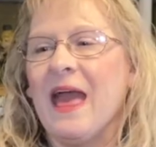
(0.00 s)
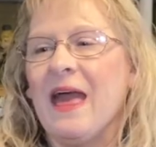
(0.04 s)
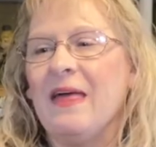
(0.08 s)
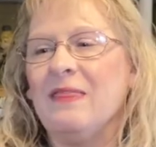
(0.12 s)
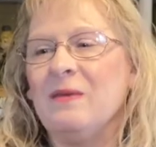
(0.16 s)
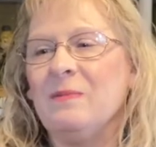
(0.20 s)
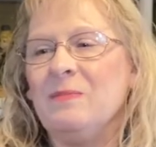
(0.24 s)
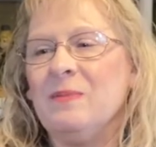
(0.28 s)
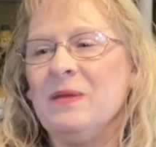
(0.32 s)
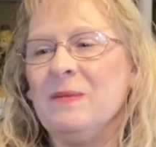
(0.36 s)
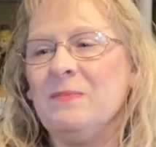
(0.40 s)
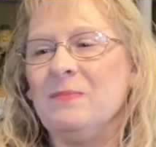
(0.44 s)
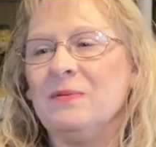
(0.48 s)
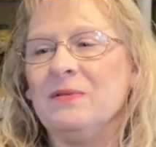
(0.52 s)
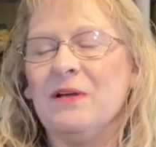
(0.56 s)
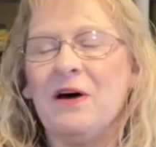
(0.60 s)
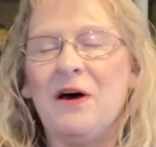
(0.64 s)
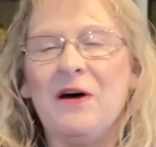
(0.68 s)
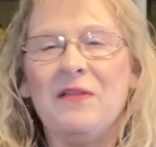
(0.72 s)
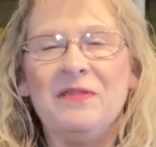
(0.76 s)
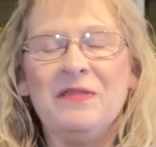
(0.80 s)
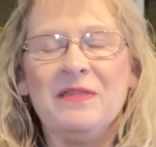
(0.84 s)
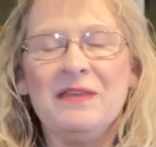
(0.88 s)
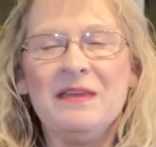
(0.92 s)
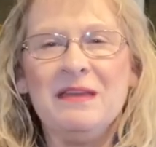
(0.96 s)
And the people
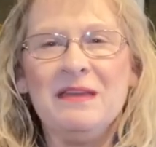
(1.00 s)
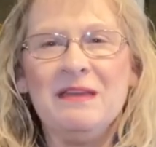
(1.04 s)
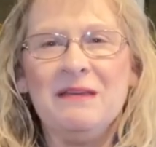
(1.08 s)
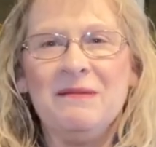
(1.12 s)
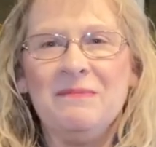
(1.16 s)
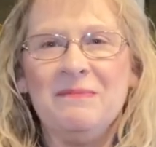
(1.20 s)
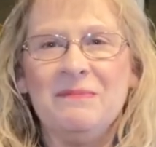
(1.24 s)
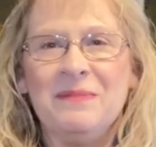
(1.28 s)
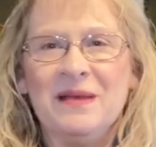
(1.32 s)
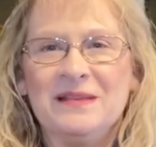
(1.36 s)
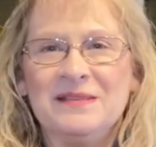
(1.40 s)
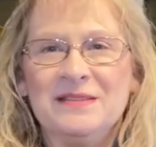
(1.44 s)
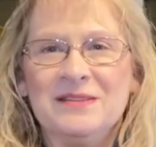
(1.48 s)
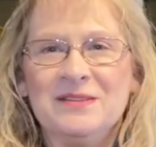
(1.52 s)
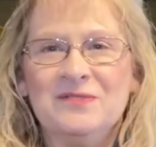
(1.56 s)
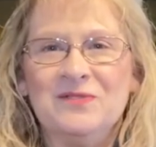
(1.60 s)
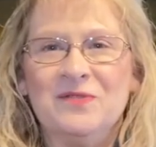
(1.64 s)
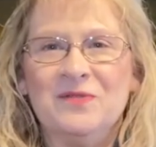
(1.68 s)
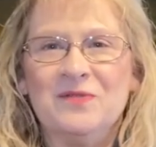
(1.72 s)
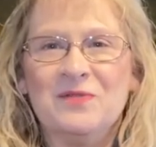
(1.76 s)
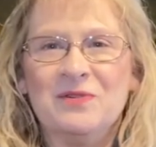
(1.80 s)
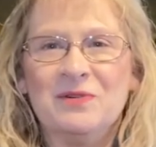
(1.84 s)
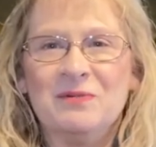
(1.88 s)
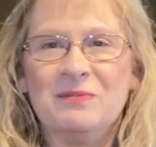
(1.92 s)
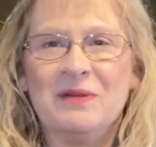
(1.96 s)
on the message
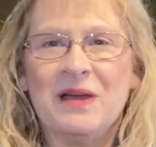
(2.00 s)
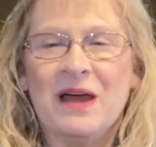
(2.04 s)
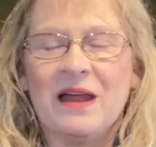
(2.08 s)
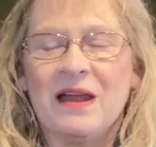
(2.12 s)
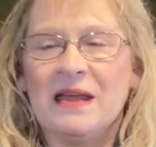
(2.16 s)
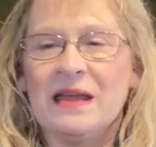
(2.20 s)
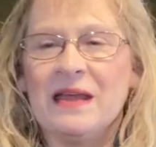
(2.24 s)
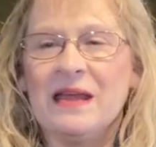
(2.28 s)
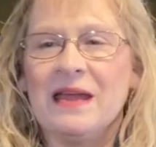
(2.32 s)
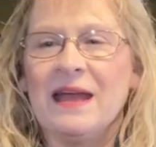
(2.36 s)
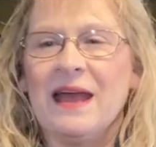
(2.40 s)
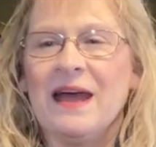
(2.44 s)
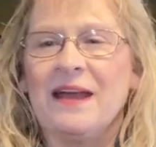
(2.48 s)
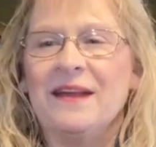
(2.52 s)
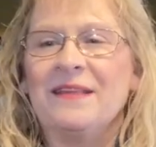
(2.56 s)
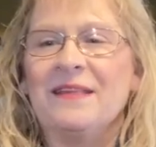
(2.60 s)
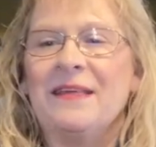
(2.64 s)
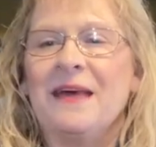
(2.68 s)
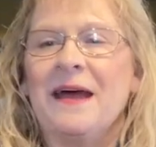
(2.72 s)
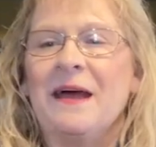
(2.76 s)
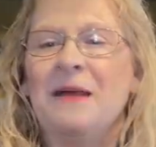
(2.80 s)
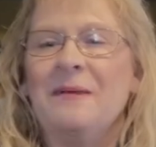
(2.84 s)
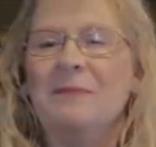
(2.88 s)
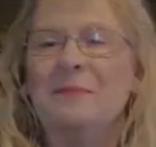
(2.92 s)
forum got a kick out of